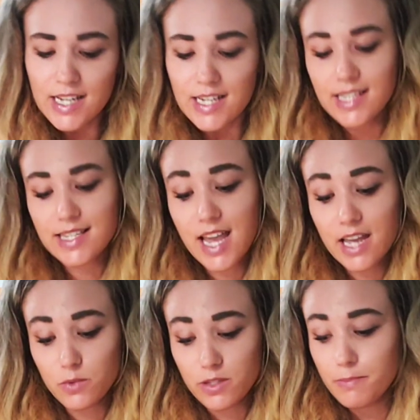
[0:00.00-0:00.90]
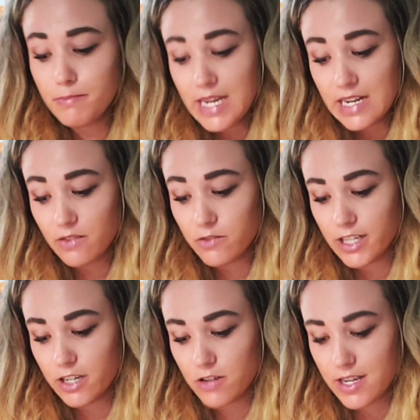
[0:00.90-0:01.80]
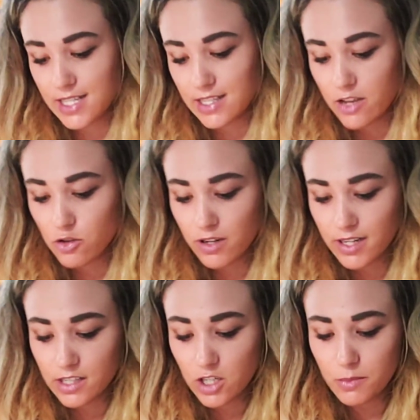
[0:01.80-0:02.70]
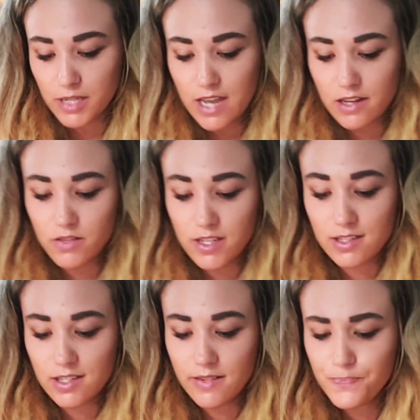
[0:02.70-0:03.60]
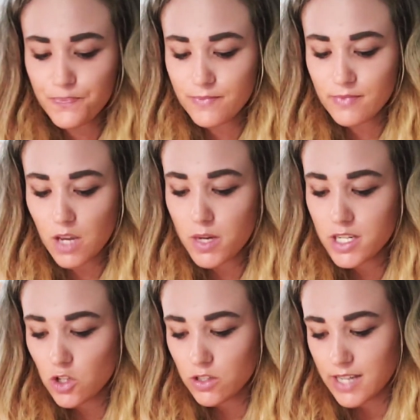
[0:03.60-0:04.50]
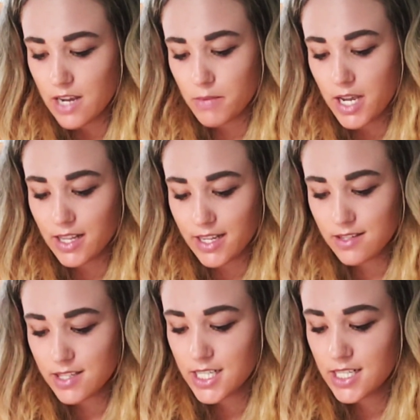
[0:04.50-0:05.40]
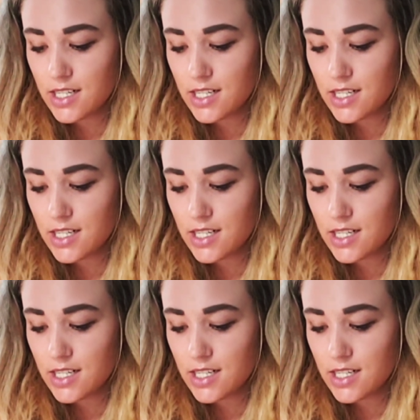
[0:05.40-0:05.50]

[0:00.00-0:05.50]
His hand was meaningfully caressing that shrunken human head of his. I went on down my list.